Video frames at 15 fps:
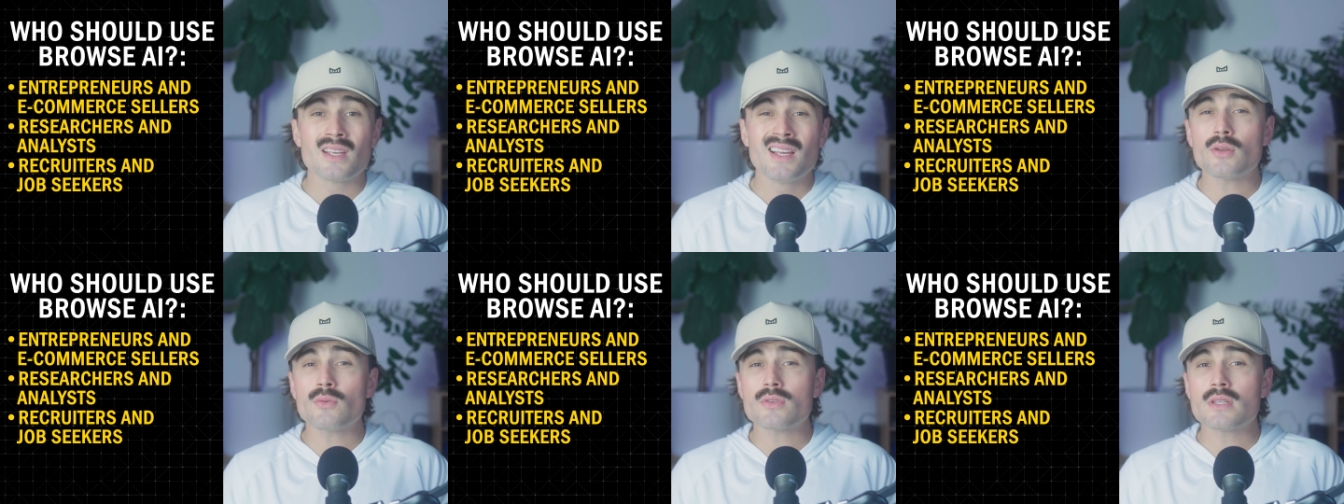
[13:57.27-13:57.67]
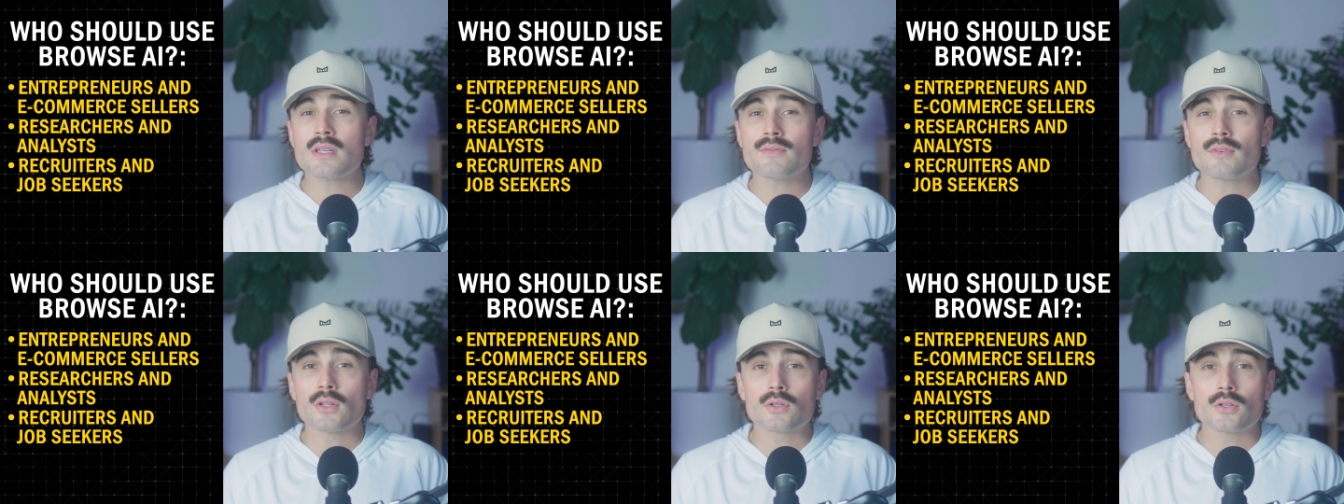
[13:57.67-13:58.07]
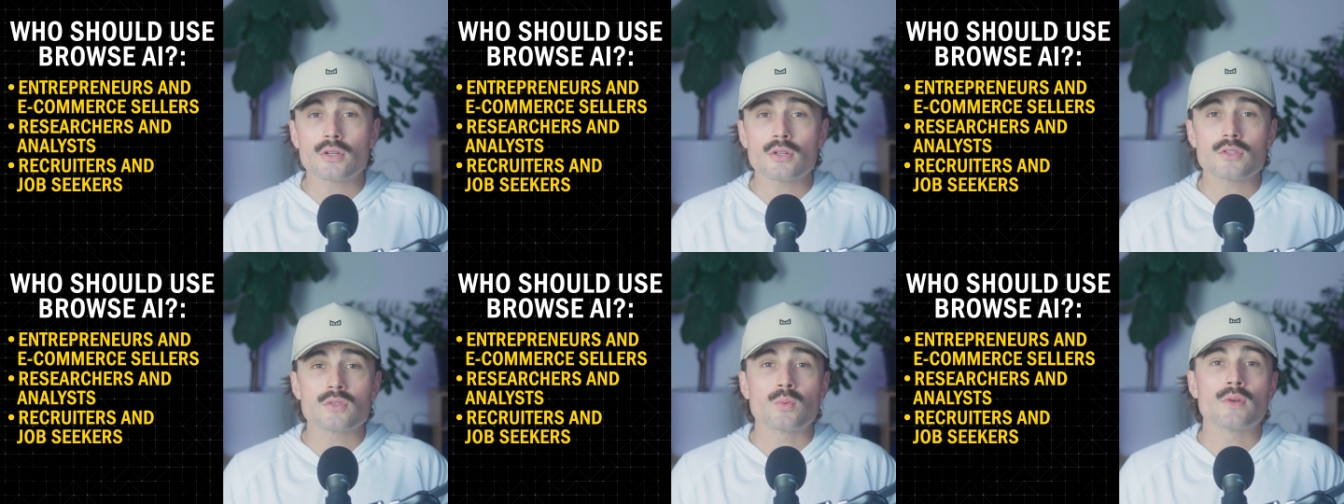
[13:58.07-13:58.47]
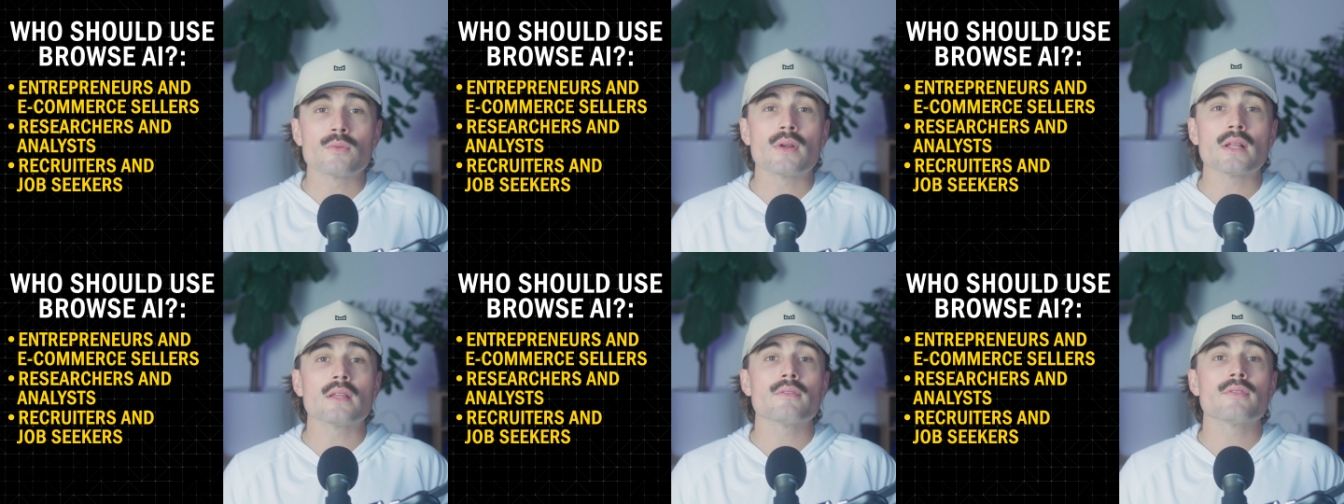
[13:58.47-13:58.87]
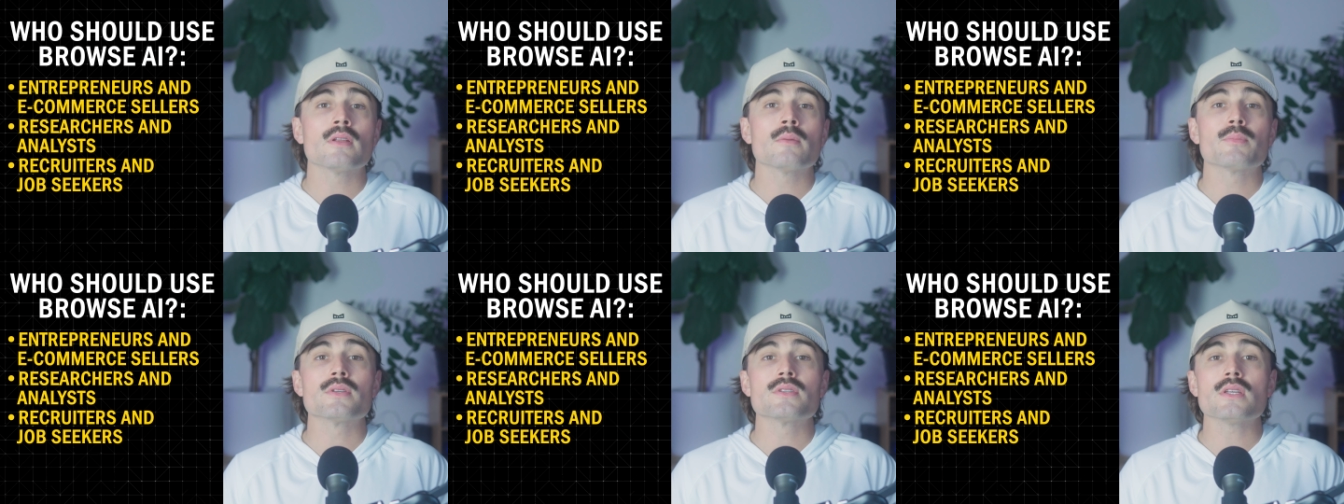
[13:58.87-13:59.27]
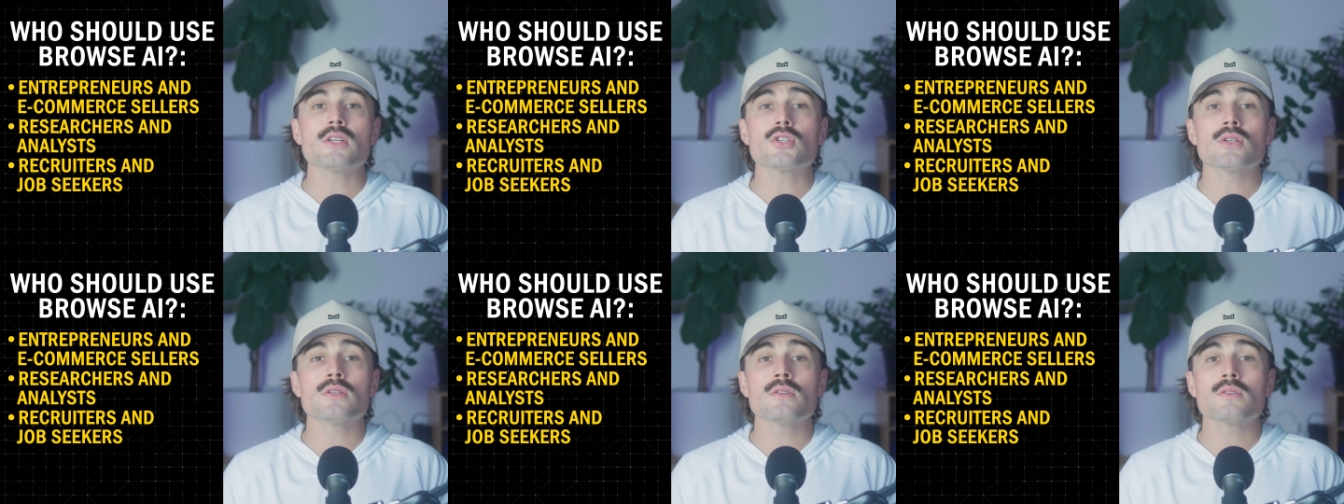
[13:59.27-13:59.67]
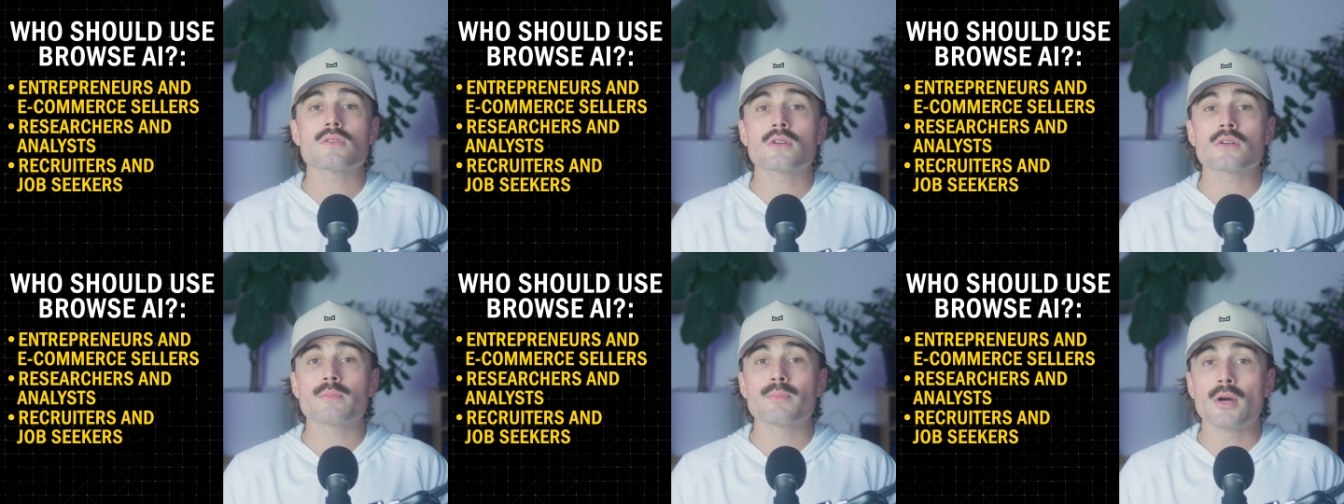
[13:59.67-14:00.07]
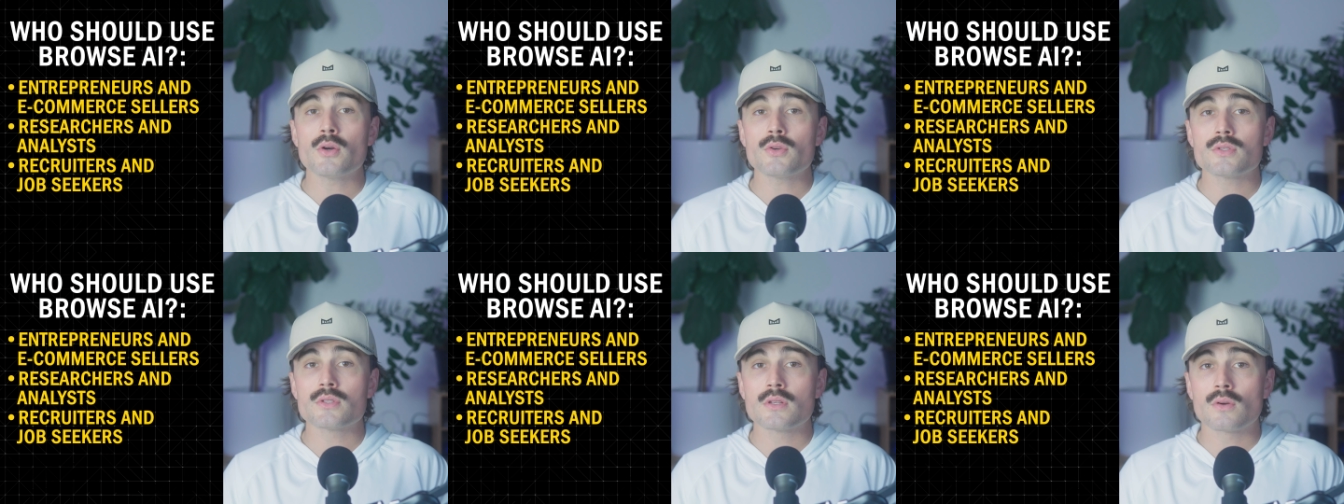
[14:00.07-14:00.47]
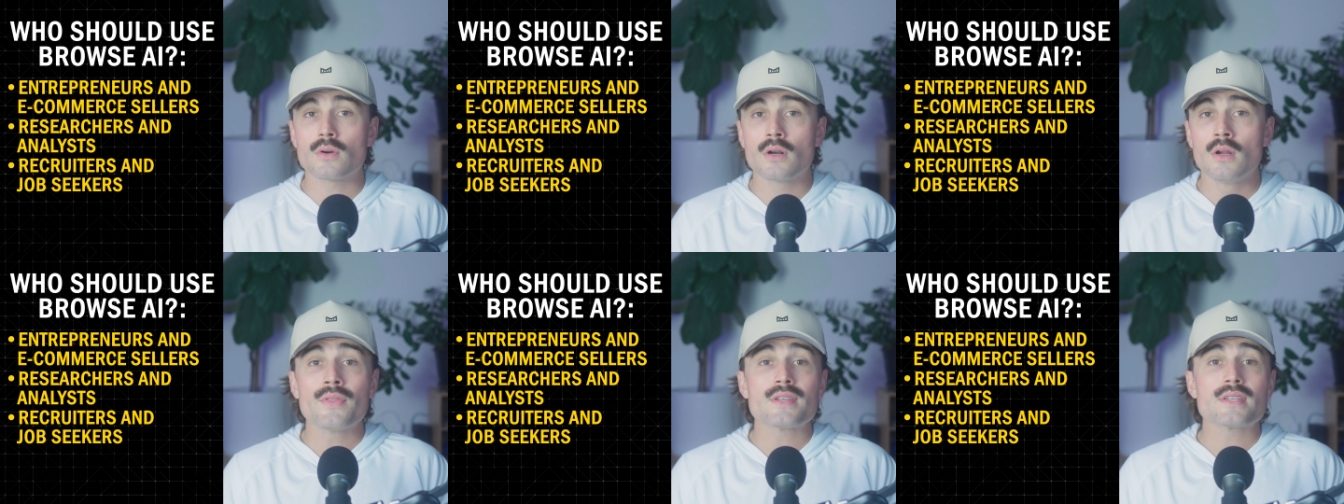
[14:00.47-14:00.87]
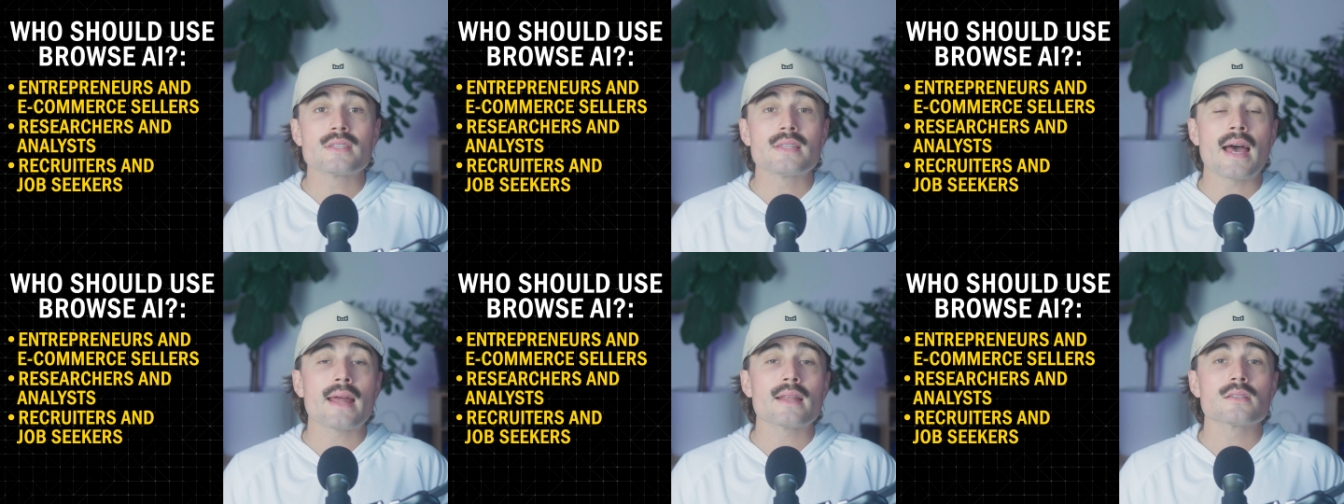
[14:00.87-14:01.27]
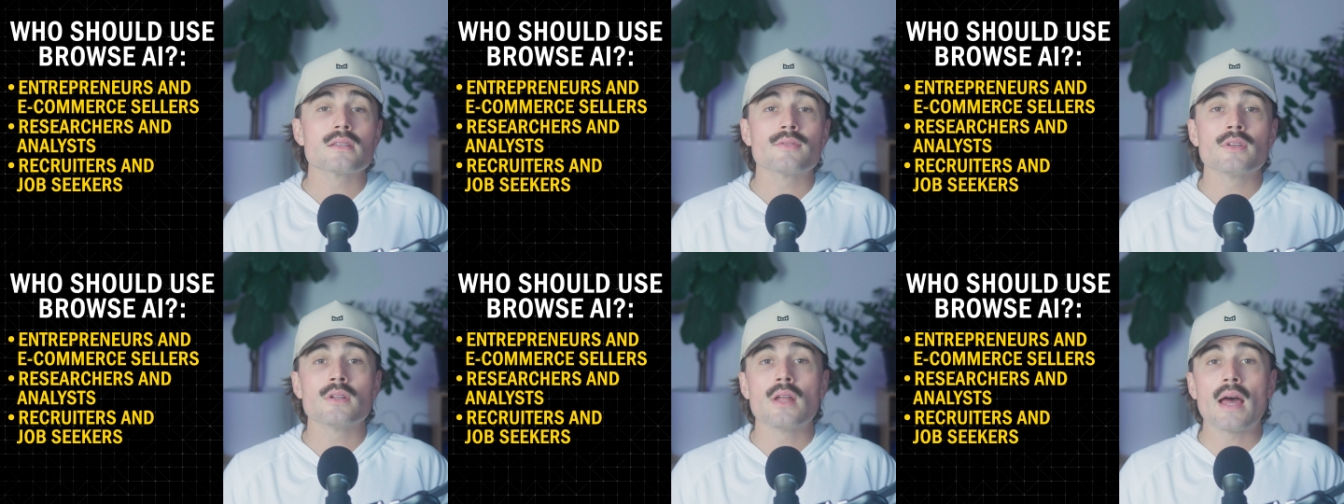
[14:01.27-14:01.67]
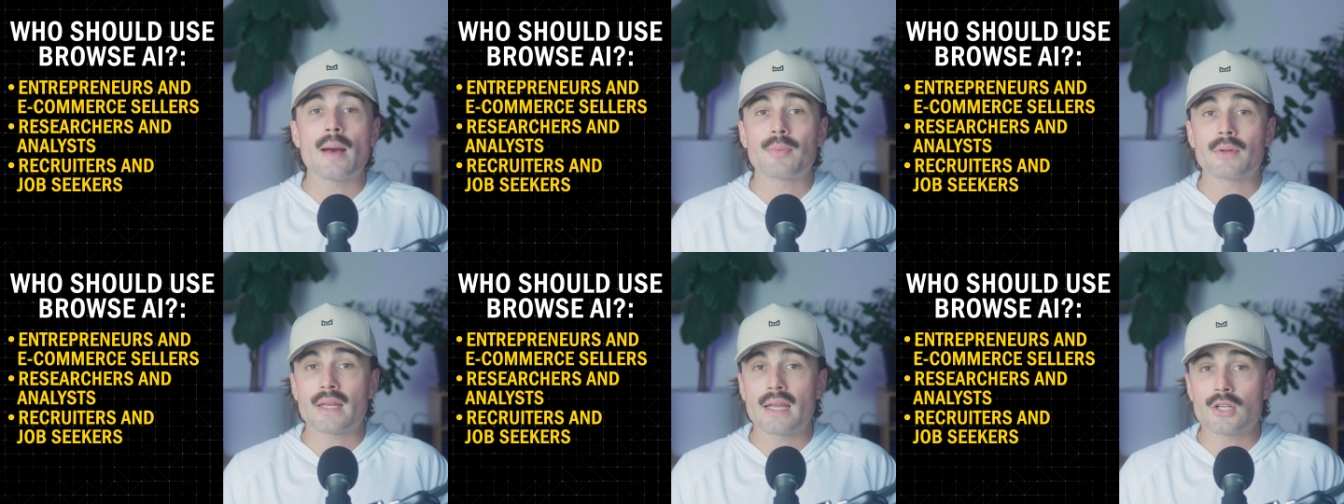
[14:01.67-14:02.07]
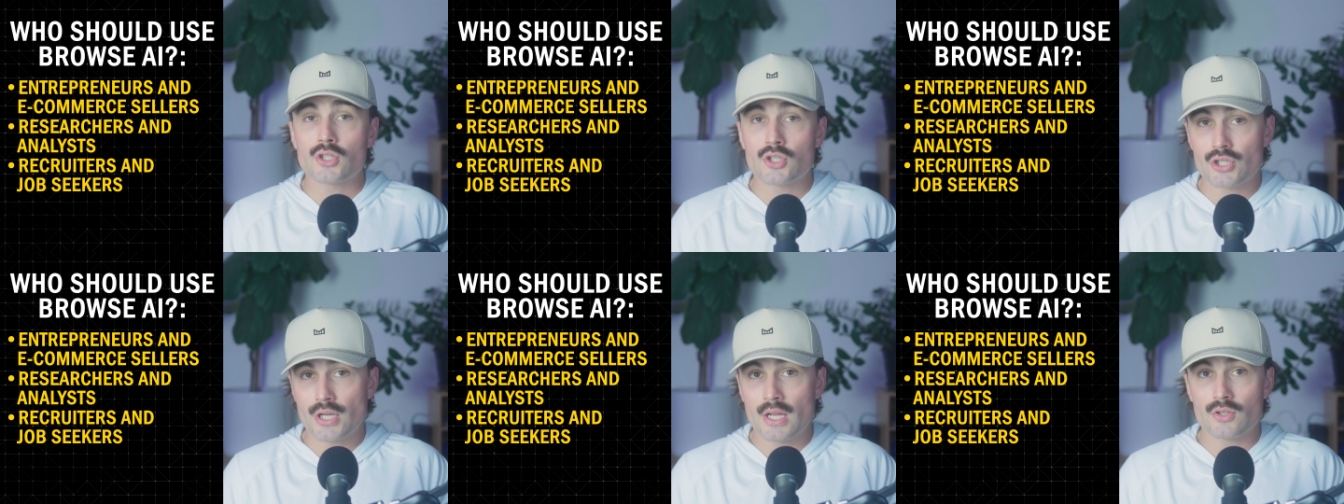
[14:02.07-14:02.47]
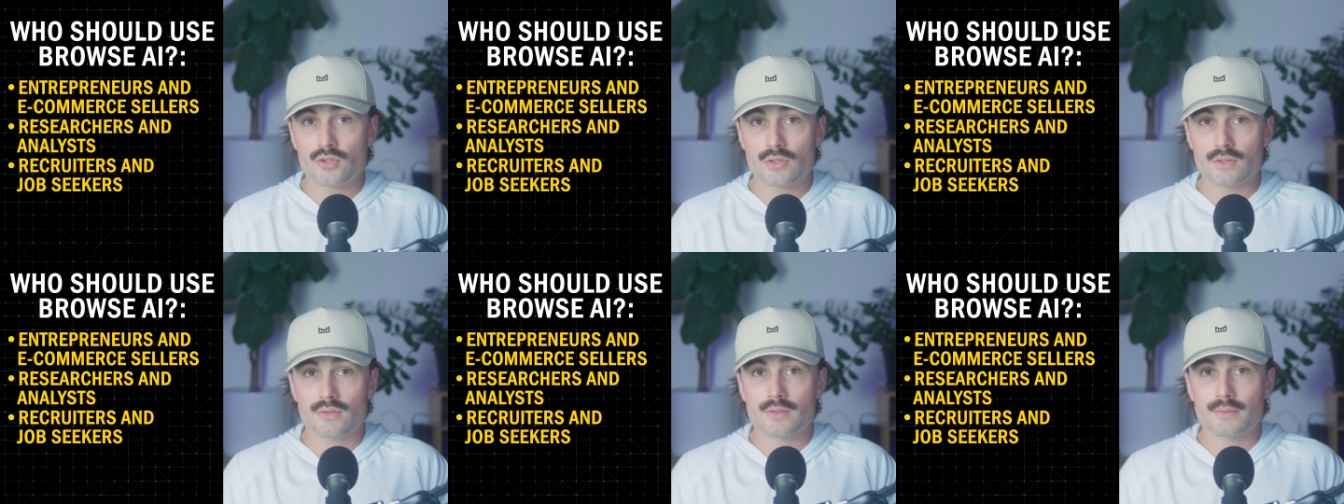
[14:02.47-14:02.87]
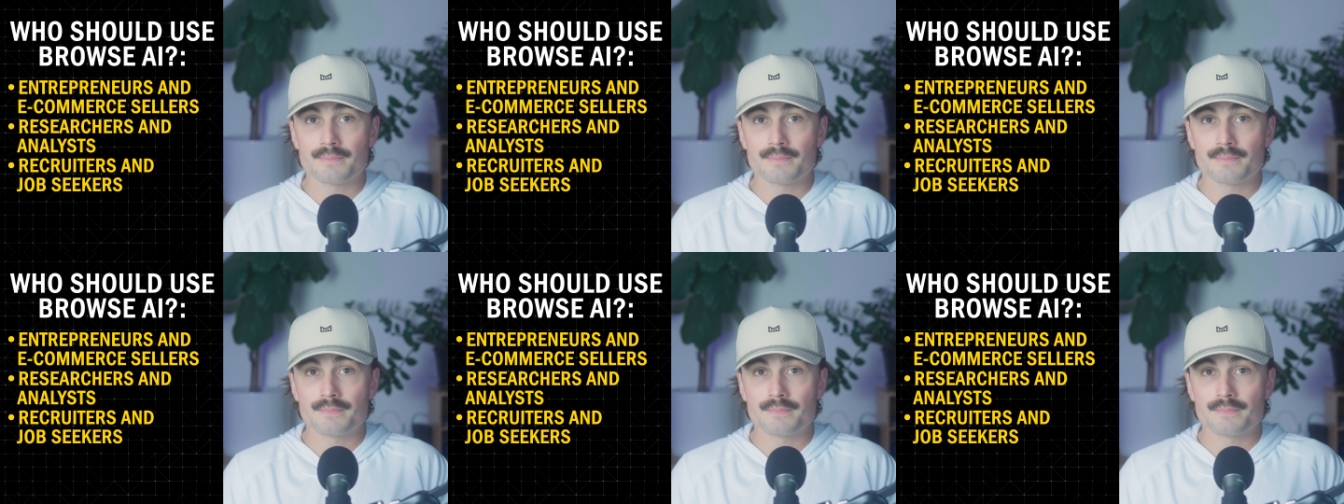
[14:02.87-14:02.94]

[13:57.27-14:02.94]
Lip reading: you can receive alerts when relevant positions are posted or when the status of an application changes.